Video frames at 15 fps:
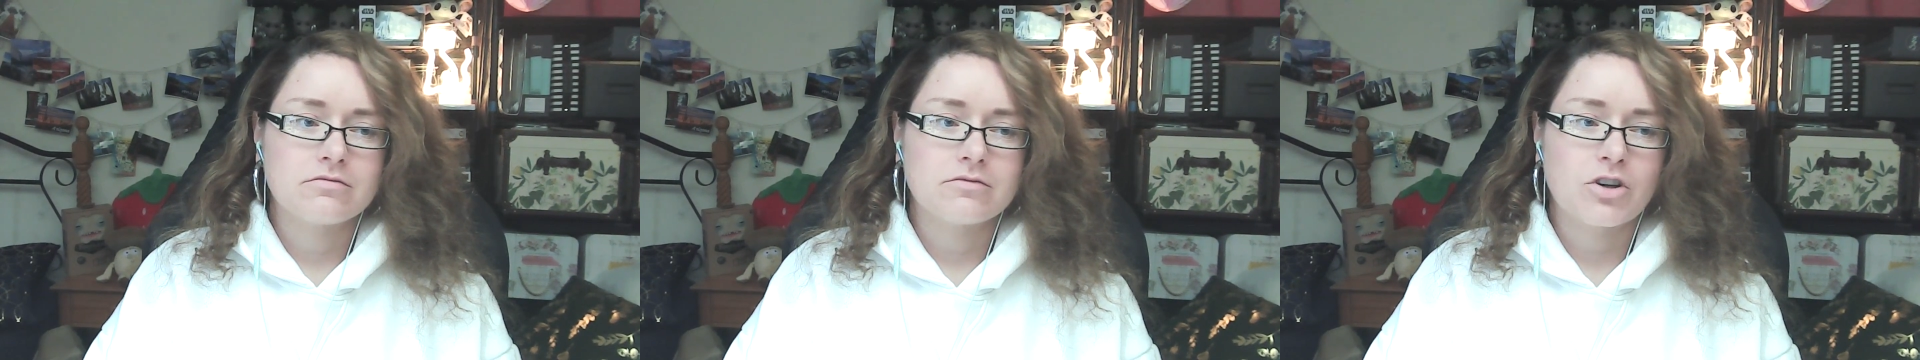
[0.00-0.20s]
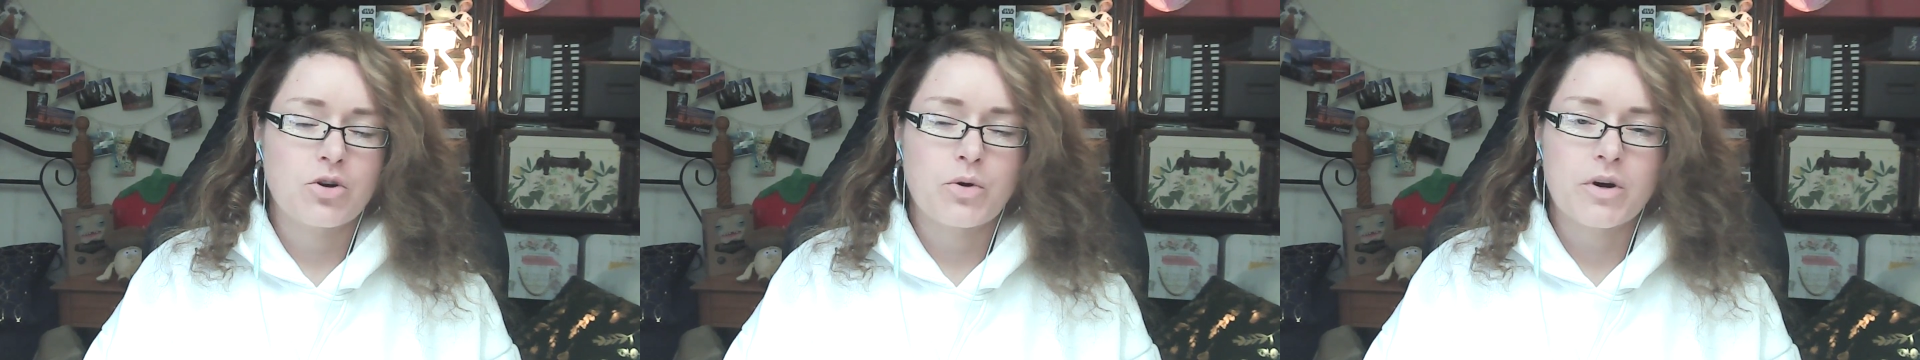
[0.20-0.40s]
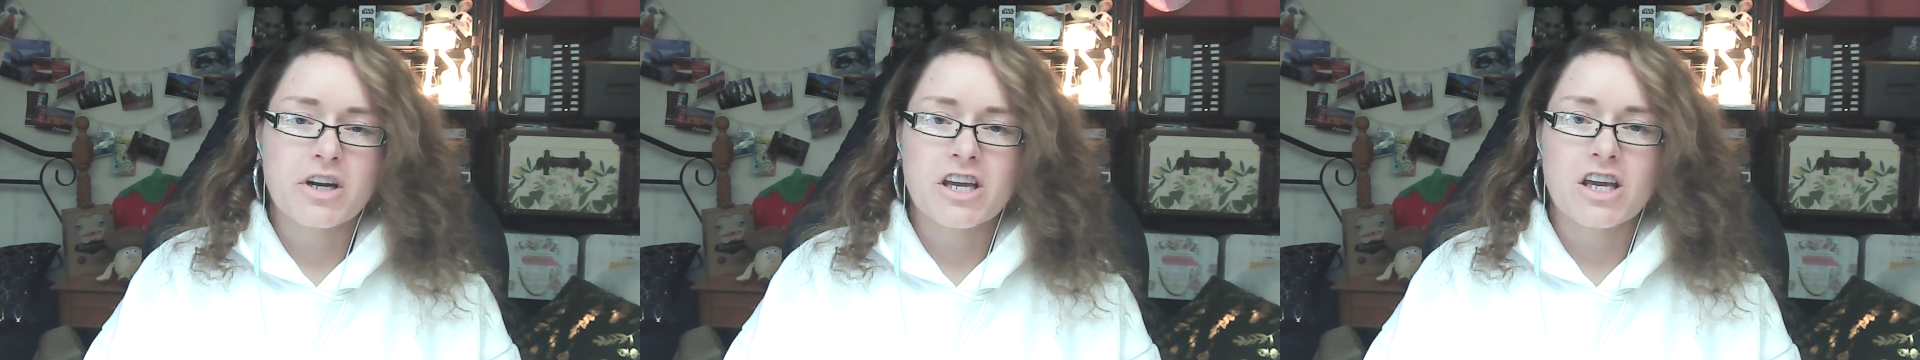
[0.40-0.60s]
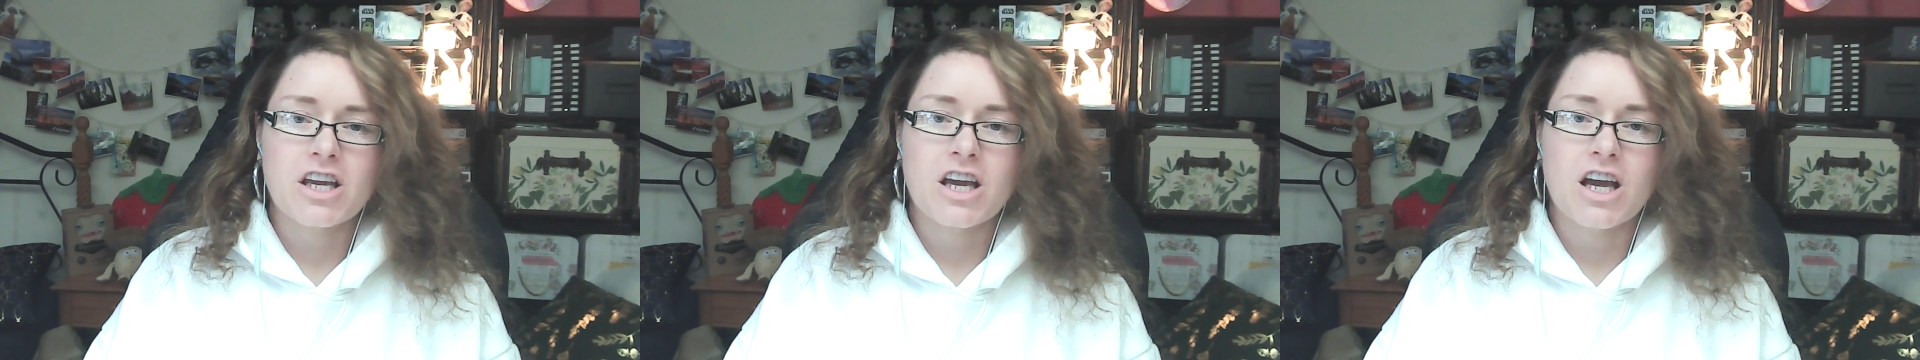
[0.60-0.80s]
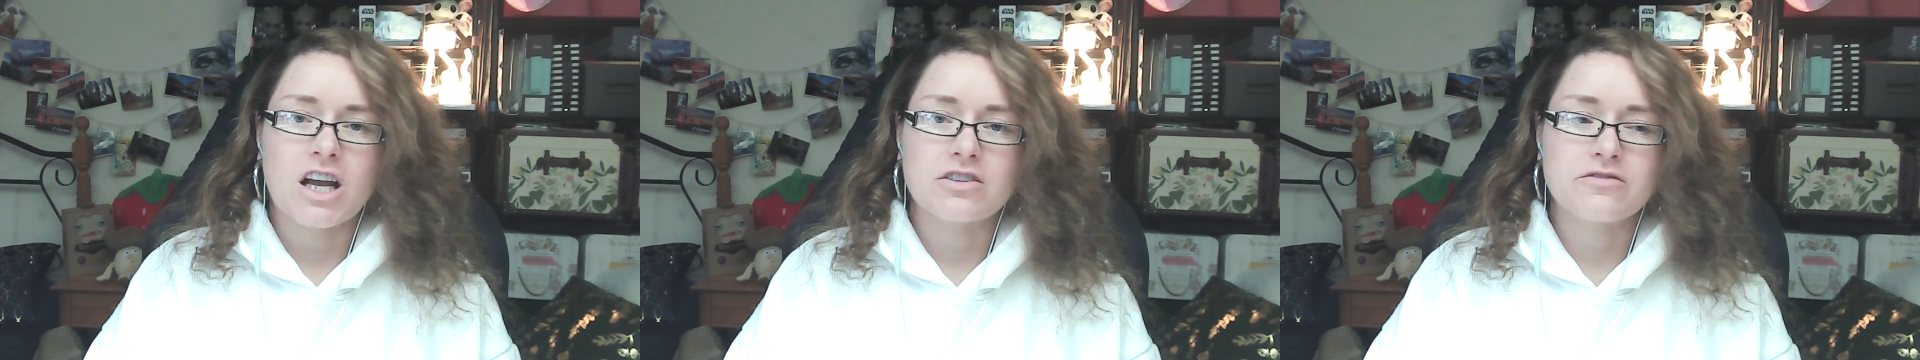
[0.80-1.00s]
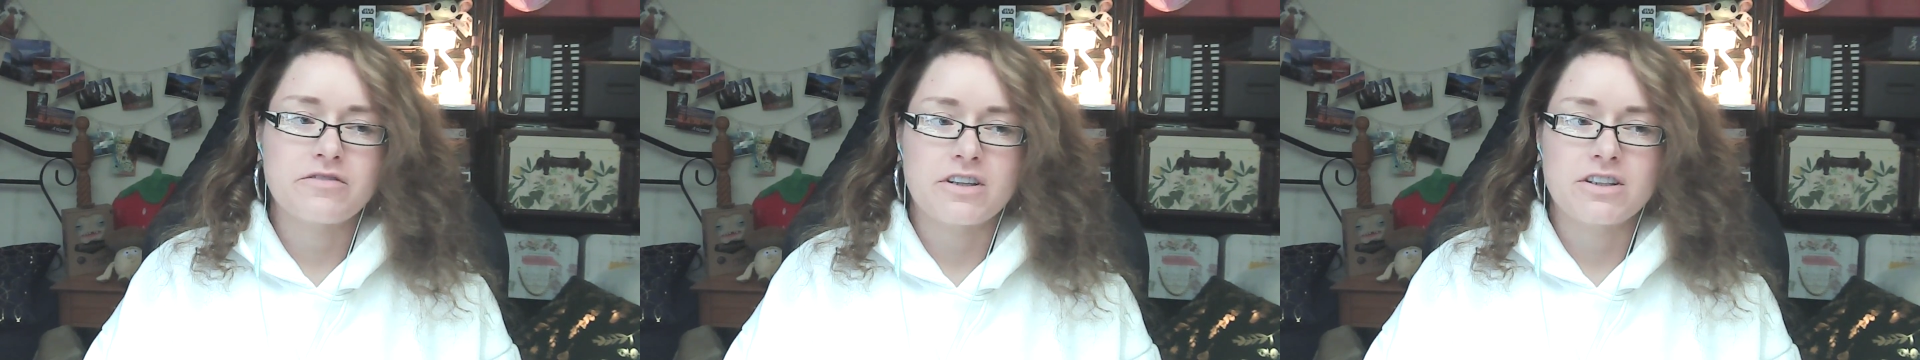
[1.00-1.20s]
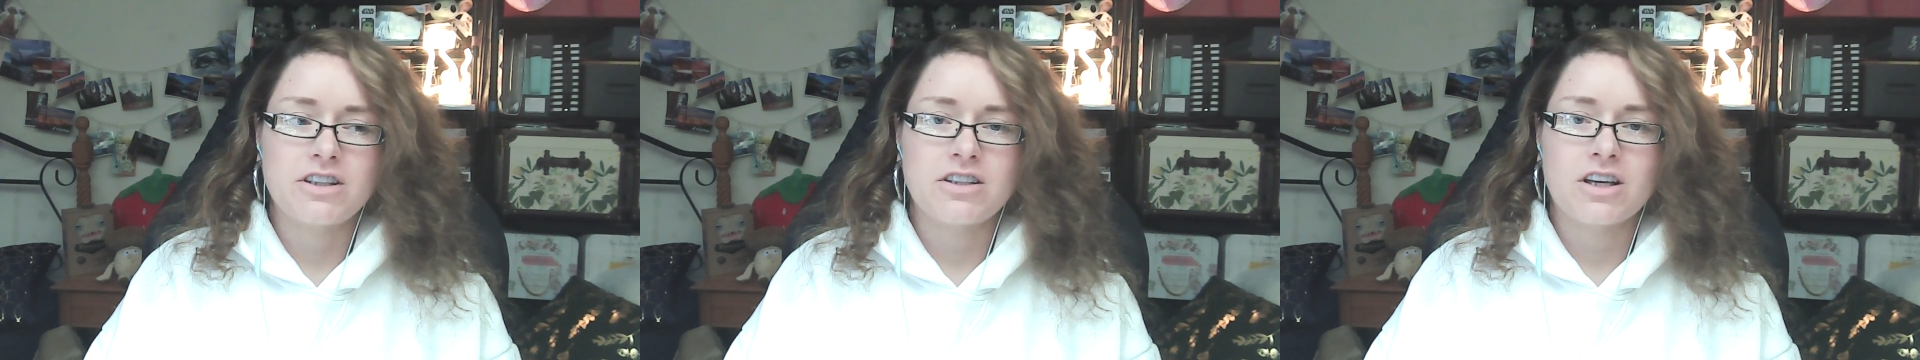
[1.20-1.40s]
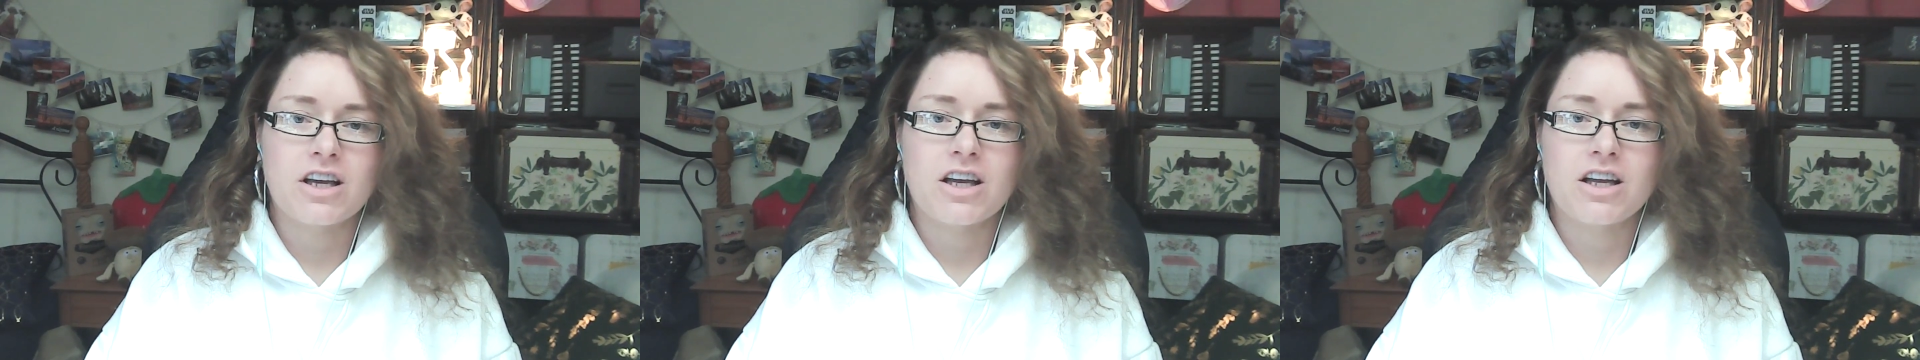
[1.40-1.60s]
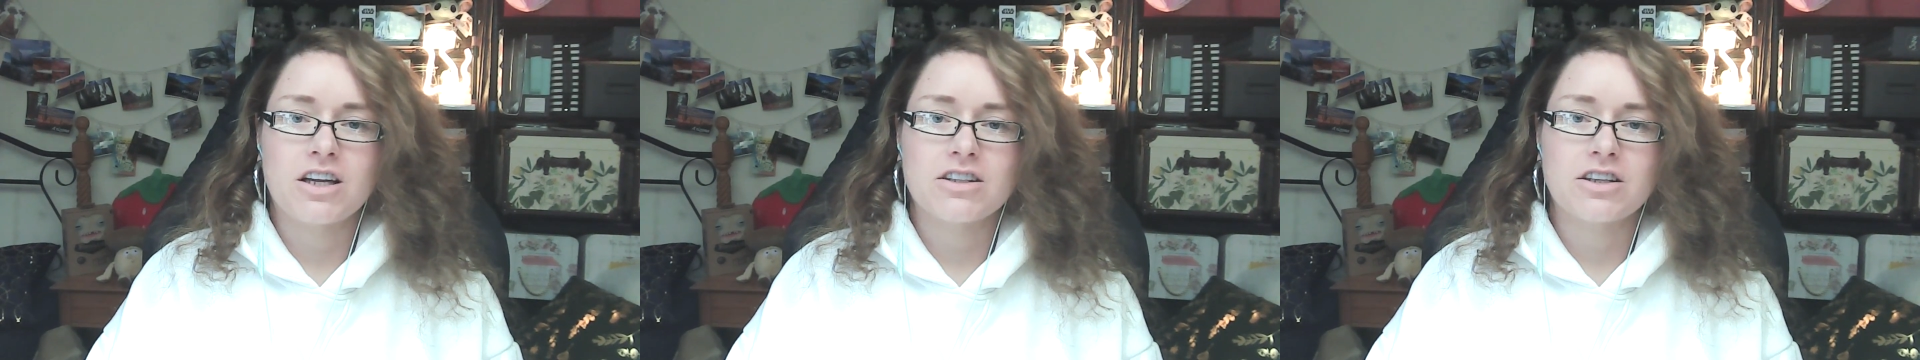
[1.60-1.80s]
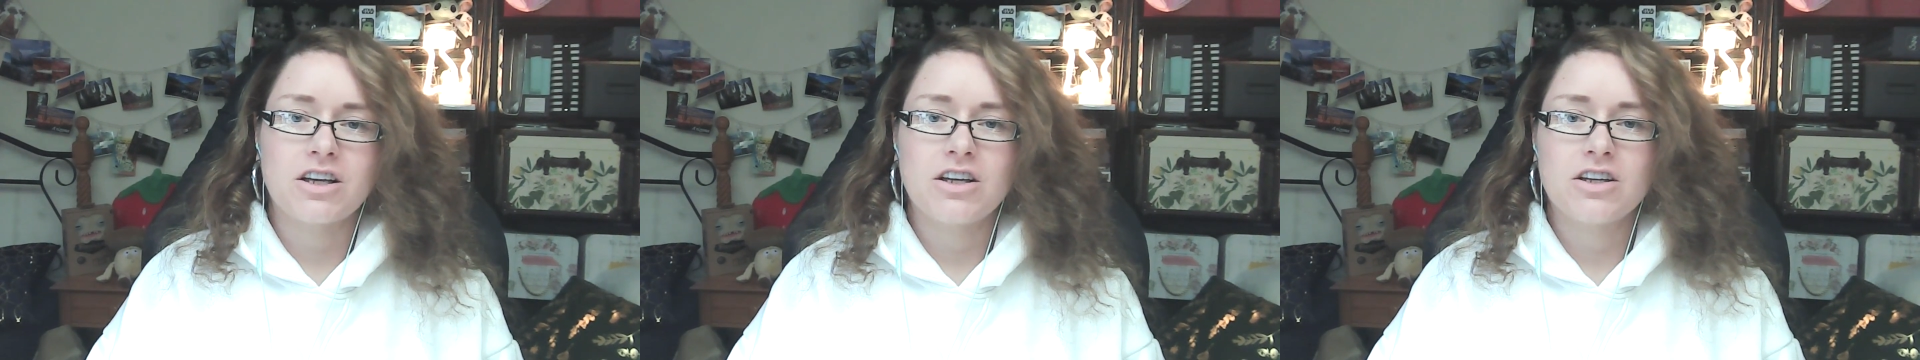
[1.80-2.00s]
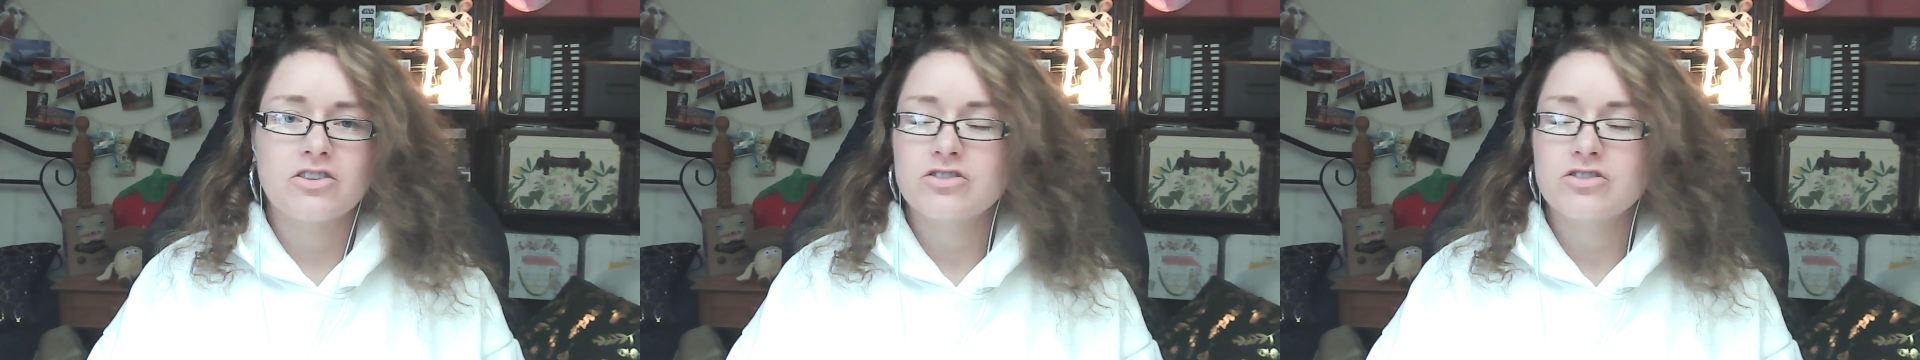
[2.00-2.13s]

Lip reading: quirky and funny and